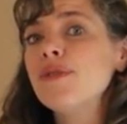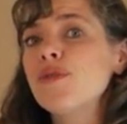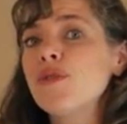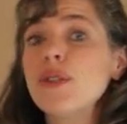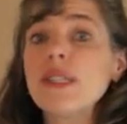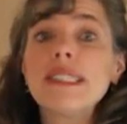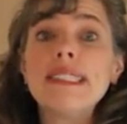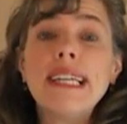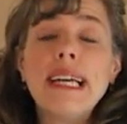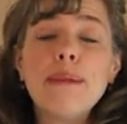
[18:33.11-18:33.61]

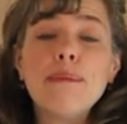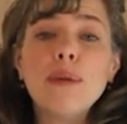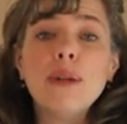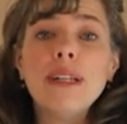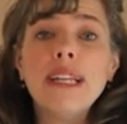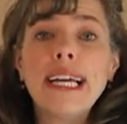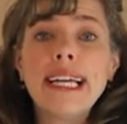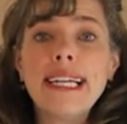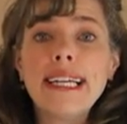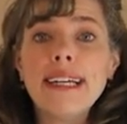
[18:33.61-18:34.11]
for example,
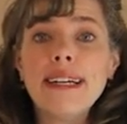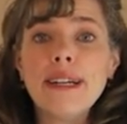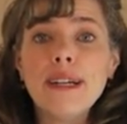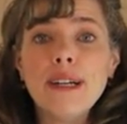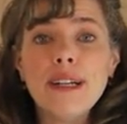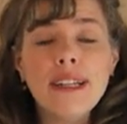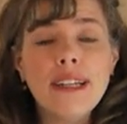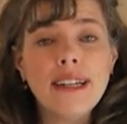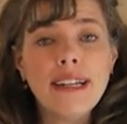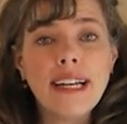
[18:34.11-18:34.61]
like
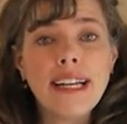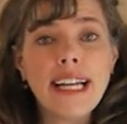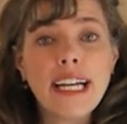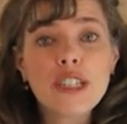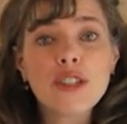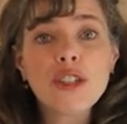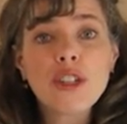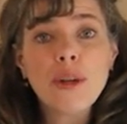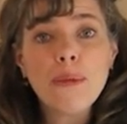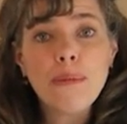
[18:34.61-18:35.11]
an
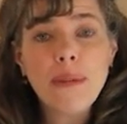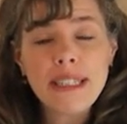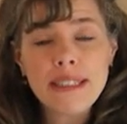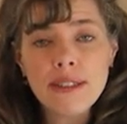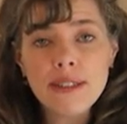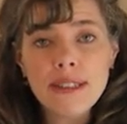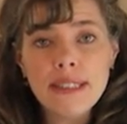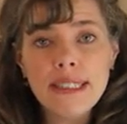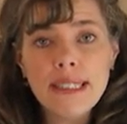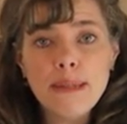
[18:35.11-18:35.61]
electrical
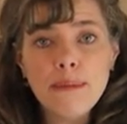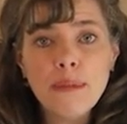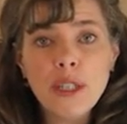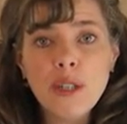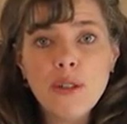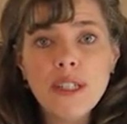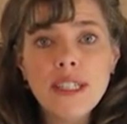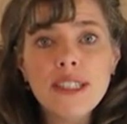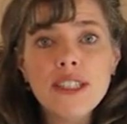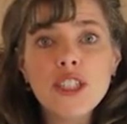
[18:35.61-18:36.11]
muscle stim
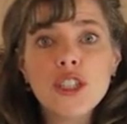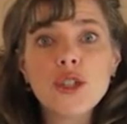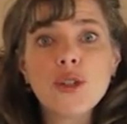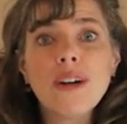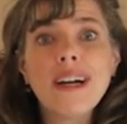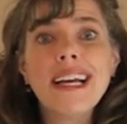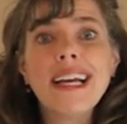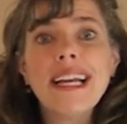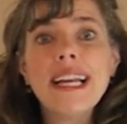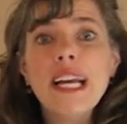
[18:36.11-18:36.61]
unit to
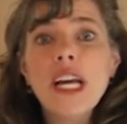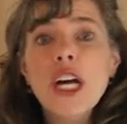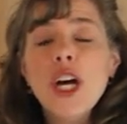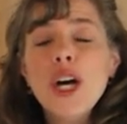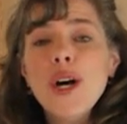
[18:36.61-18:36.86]
try and